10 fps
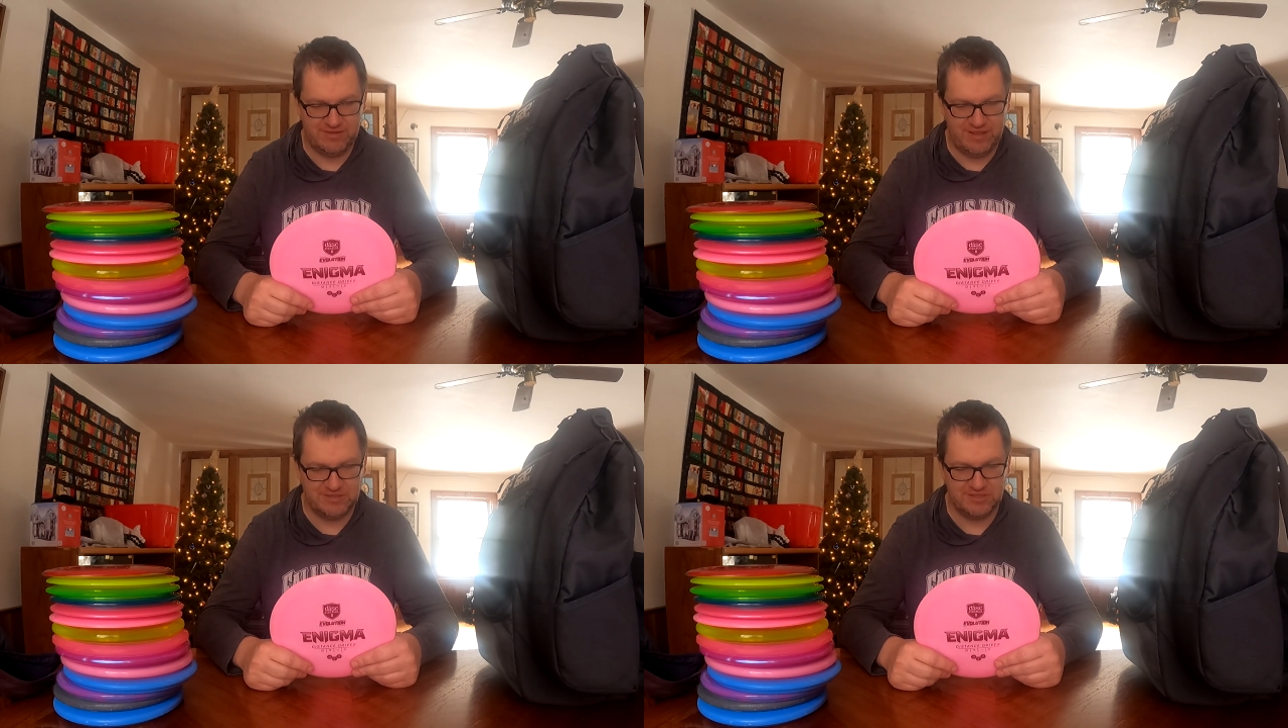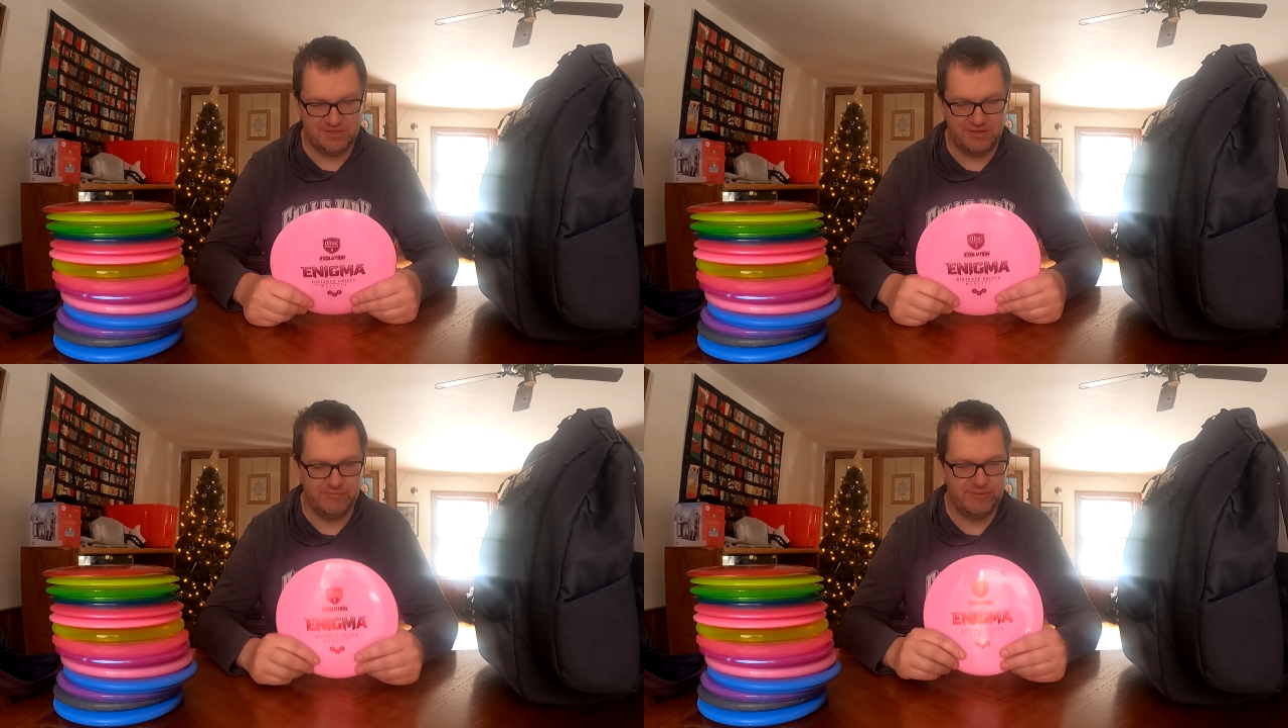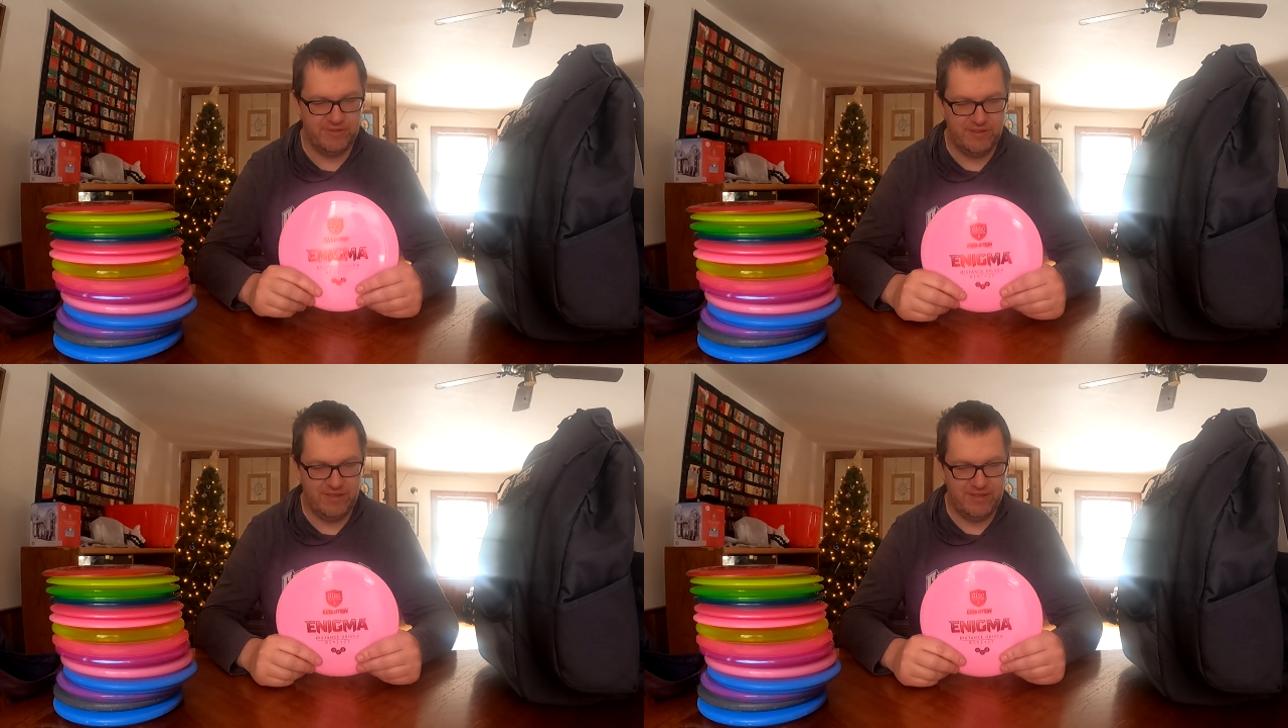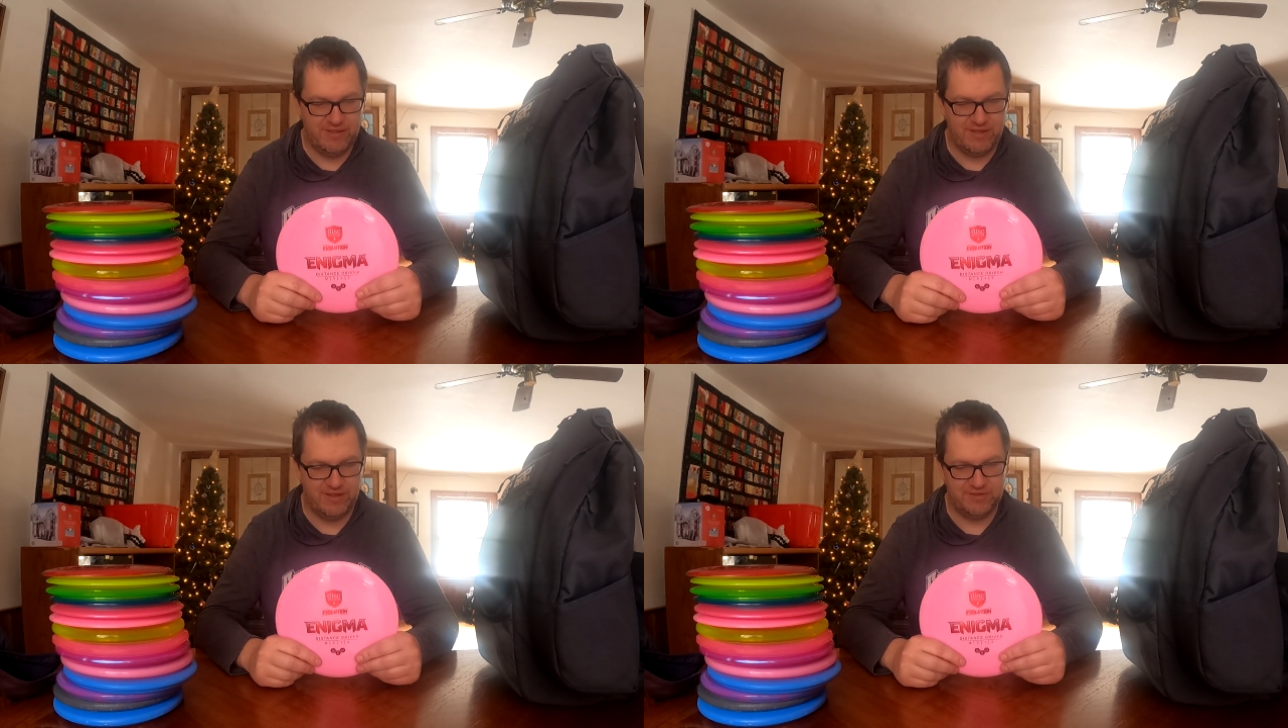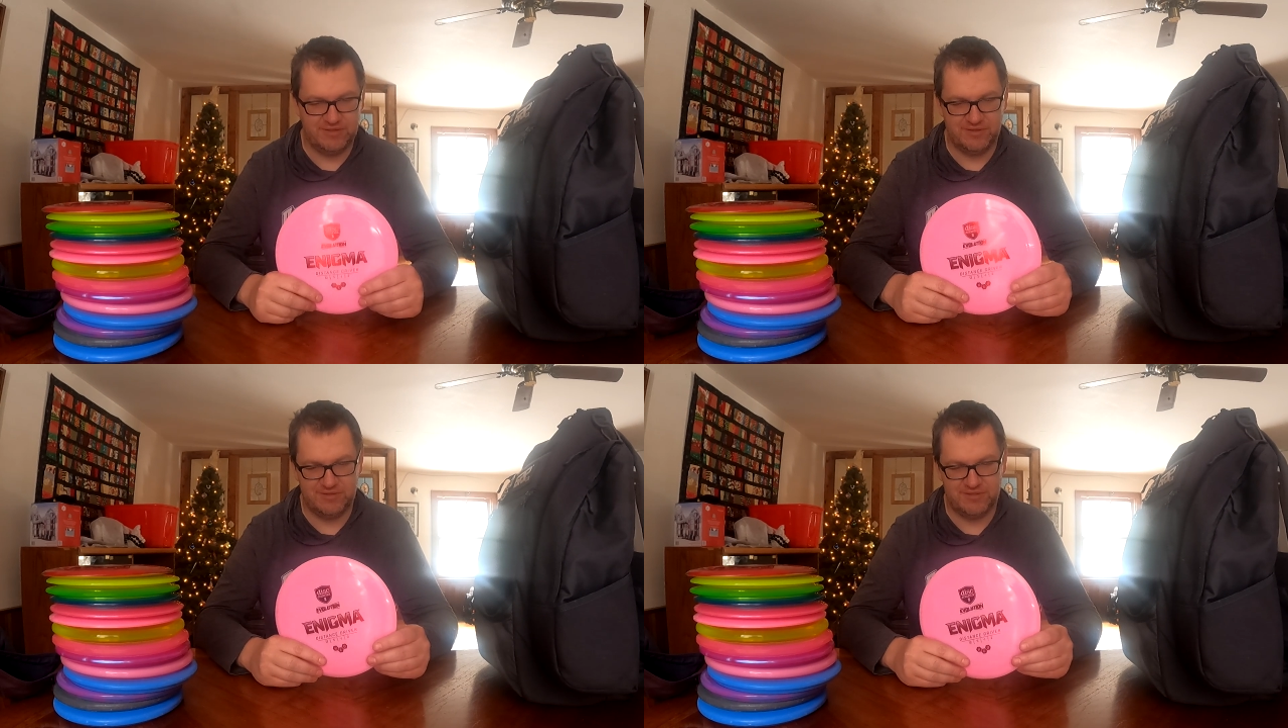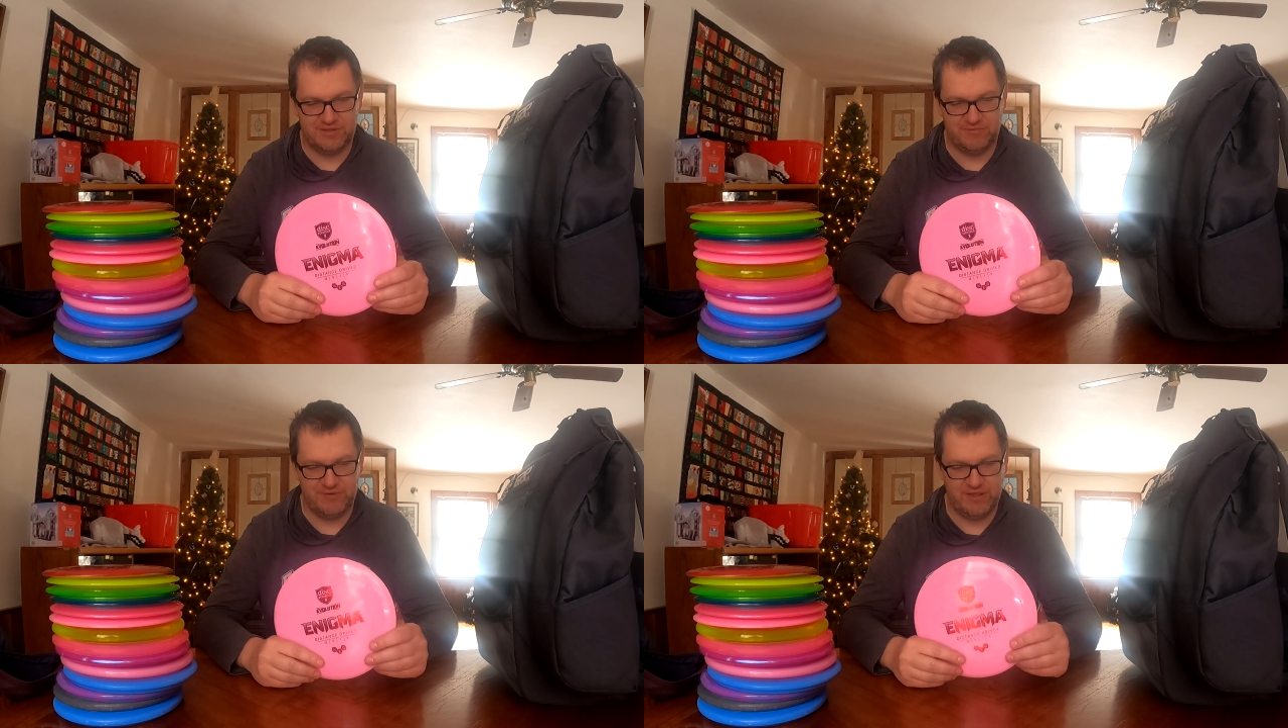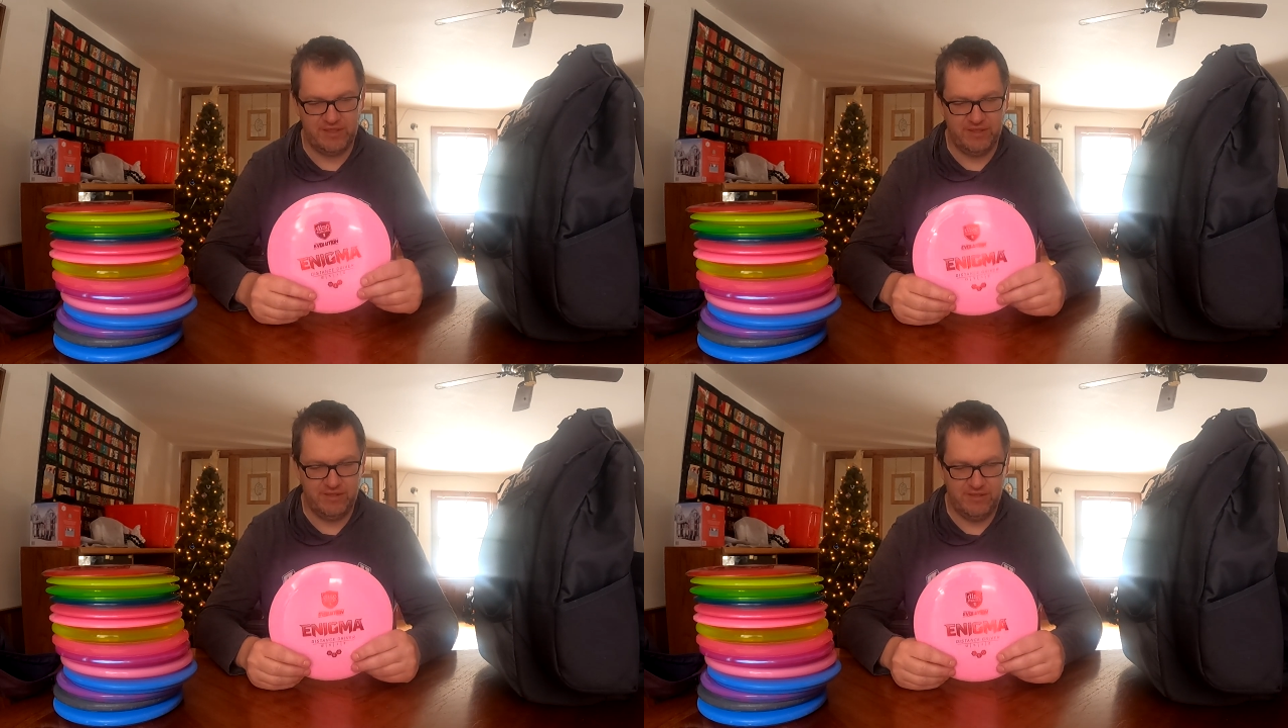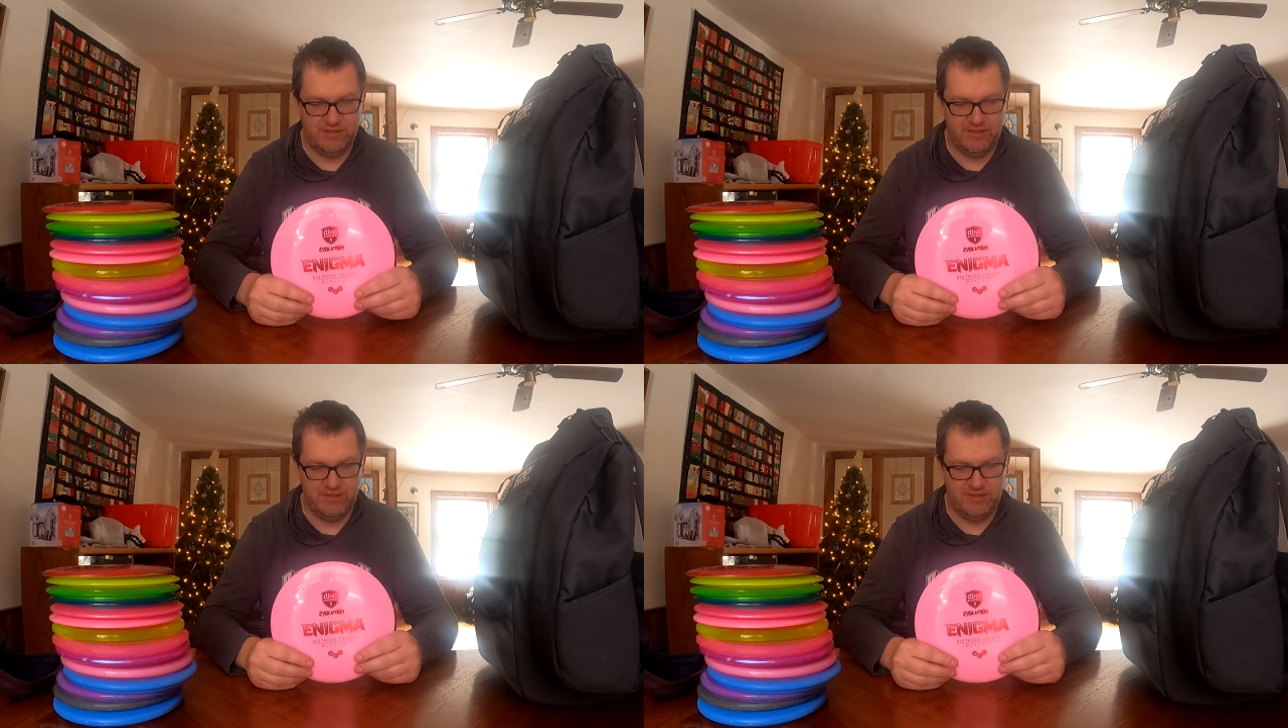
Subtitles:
takes a dump to the right.